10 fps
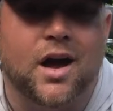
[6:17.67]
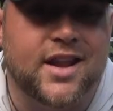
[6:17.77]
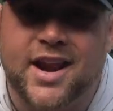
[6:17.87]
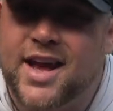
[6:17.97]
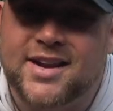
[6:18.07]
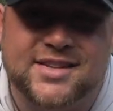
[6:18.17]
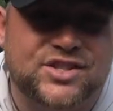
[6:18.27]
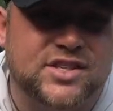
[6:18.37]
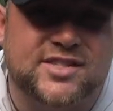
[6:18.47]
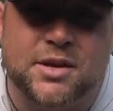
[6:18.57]
A Ned head
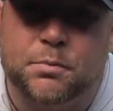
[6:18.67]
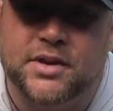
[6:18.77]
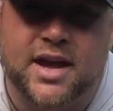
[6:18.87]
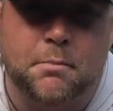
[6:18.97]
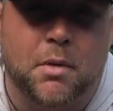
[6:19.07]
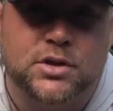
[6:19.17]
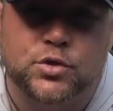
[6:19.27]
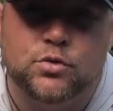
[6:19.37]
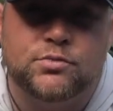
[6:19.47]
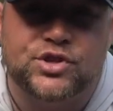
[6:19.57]
is just simply a
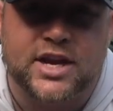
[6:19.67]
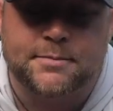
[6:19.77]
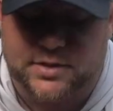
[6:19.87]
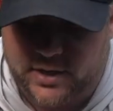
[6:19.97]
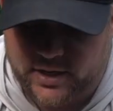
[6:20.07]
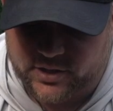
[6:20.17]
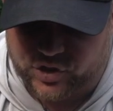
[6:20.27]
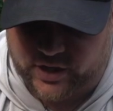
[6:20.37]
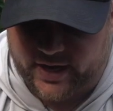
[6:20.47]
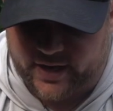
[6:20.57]
mushroom shaped
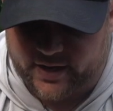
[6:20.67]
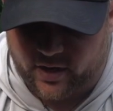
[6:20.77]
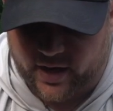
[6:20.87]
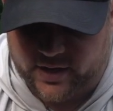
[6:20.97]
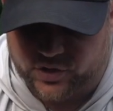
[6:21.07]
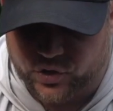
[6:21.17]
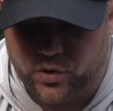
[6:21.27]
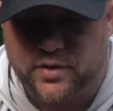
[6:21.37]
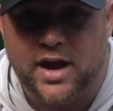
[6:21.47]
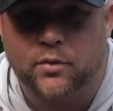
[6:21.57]
jig head, and I'll kind of show
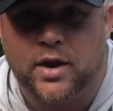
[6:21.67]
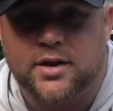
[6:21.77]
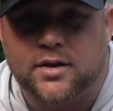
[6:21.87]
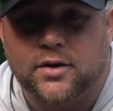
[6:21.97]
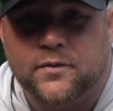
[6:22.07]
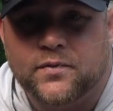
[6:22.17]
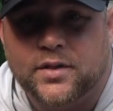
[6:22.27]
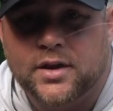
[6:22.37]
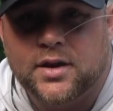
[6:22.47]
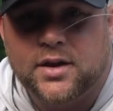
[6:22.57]
you that right here.
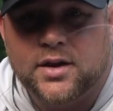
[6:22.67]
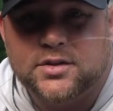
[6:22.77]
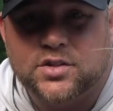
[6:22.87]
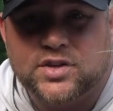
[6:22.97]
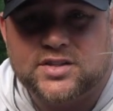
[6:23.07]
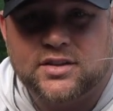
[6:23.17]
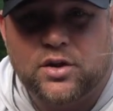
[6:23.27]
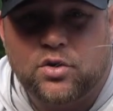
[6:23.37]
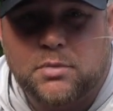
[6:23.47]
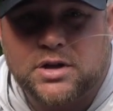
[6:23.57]
So just a
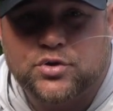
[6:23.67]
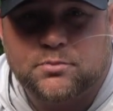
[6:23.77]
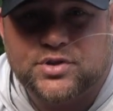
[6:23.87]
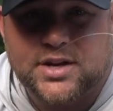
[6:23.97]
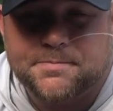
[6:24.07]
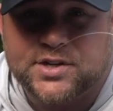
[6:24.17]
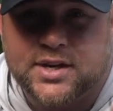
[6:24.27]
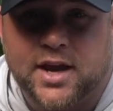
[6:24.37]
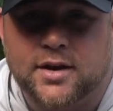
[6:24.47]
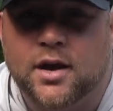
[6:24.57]
little mushroom shaped
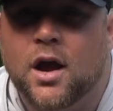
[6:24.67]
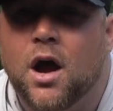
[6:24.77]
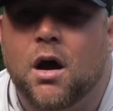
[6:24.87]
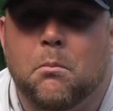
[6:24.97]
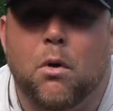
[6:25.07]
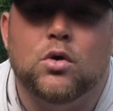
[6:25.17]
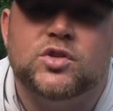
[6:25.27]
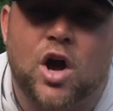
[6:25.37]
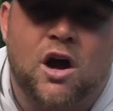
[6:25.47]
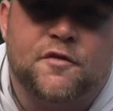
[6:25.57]
jig head.
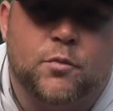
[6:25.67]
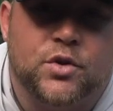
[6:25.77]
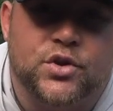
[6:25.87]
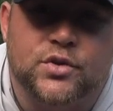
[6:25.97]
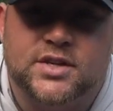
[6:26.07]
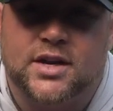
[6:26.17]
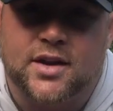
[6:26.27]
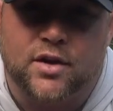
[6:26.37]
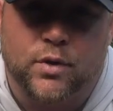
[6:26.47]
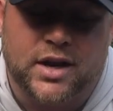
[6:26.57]
Most often when you're using a
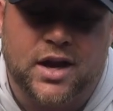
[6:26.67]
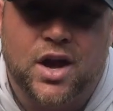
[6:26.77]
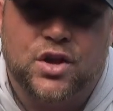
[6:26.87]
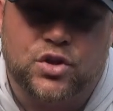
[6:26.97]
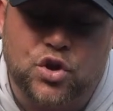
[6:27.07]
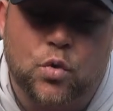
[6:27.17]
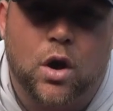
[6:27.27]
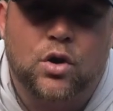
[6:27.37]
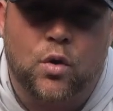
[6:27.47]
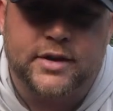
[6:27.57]
Ned rig, you
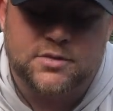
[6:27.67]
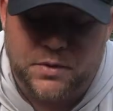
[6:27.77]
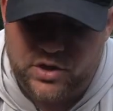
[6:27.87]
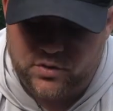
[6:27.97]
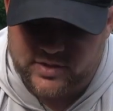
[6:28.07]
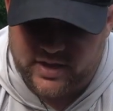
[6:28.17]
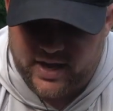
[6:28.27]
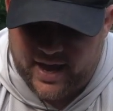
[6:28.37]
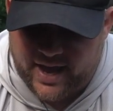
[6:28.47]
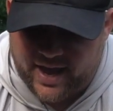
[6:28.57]
are going to be using
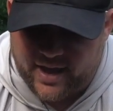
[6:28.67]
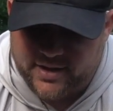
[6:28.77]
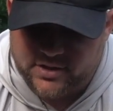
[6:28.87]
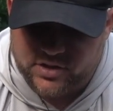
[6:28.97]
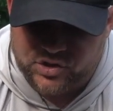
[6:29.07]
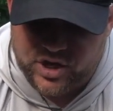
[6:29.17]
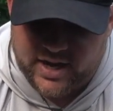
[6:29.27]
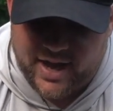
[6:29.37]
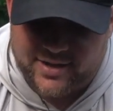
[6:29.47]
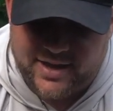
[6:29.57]
a
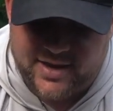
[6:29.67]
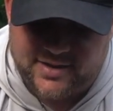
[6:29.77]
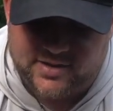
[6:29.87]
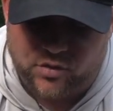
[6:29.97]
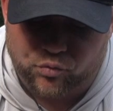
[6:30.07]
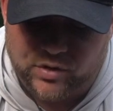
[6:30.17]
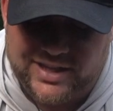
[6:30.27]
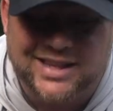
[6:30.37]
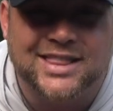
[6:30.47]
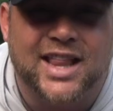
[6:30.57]
jig head that is
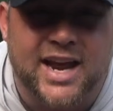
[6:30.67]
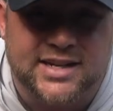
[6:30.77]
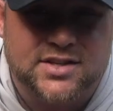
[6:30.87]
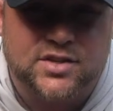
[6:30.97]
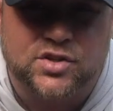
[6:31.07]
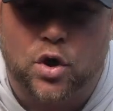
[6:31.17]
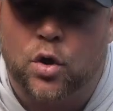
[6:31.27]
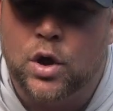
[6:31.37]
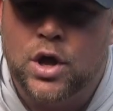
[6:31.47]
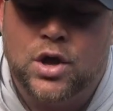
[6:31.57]
really light.
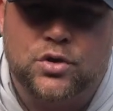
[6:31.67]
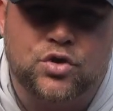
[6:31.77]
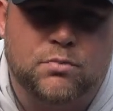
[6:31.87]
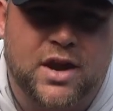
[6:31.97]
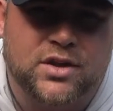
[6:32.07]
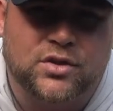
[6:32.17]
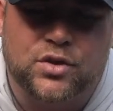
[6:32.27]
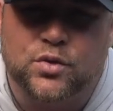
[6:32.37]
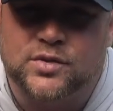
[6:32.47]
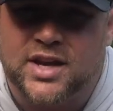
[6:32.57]
So you might
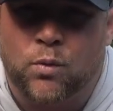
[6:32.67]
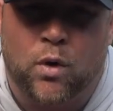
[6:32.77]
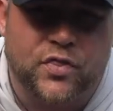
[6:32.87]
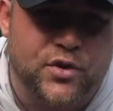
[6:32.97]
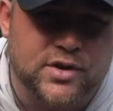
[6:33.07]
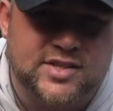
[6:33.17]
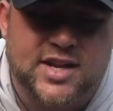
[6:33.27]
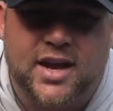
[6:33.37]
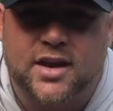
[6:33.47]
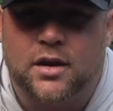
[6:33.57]
use a
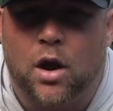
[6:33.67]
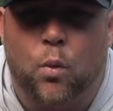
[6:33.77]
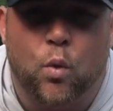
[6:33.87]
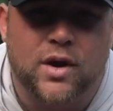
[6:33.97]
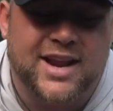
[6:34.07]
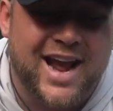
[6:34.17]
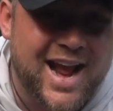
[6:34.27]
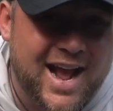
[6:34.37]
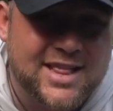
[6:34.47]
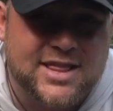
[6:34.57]
1/32nd, a
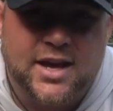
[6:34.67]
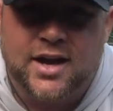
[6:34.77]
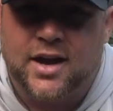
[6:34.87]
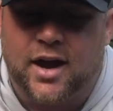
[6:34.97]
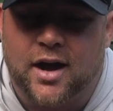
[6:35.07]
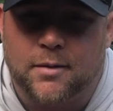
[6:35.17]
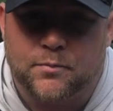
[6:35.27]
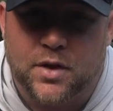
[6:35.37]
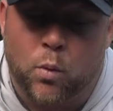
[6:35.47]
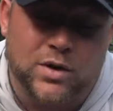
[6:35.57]
1/8,
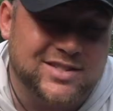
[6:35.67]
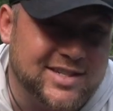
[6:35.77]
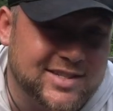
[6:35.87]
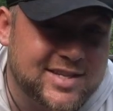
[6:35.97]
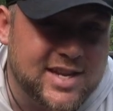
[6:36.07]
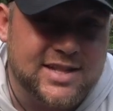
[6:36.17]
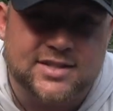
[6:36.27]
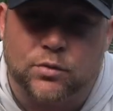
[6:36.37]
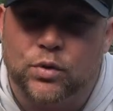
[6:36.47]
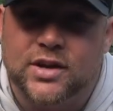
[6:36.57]
a
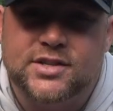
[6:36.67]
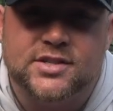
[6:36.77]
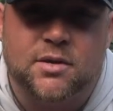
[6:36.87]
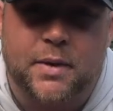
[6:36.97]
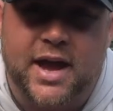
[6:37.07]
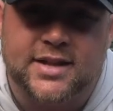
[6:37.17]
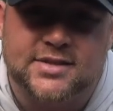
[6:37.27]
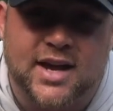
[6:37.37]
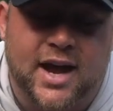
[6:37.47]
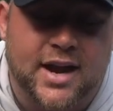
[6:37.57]
1/16th. It really just
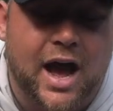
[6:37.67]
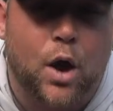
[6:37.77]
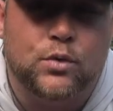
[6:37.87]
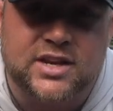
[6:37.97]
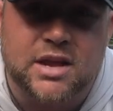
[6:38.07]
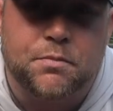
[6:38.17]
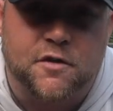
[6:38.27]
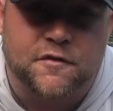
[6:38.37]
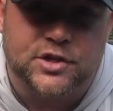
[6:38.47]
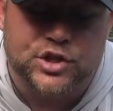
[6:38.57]
depends on how deep
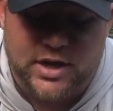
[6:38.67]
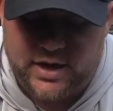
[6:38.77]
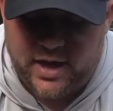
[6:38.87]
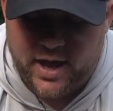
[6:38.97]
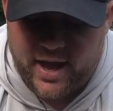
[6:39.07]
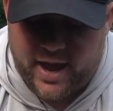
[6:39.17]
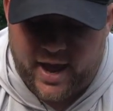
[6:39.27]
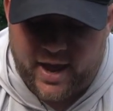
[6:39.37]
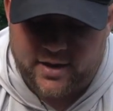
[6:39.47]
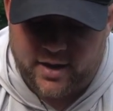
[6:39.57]
you're fishing it
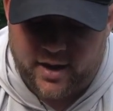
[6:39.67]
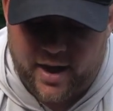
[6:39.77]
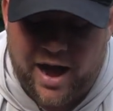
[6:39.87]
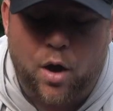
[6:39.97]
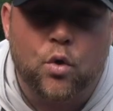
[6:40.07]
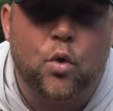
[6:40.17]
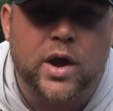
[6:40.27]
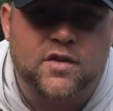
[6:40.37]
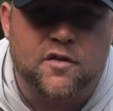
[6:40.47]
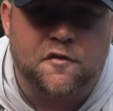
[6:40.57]
and how
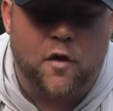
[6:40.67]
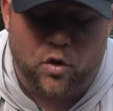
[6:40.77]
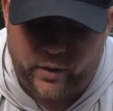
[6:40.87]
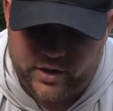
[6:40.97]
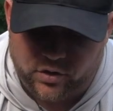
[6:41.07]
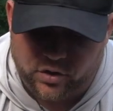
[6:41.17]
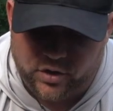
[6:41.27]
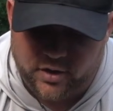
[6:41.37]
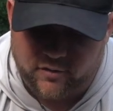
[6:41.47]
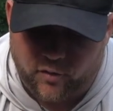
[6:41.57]
quick of a fall rate you're
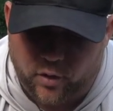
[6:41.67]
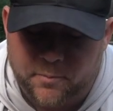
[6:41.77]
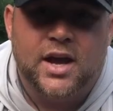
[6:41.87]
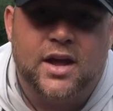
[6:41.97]
looking for.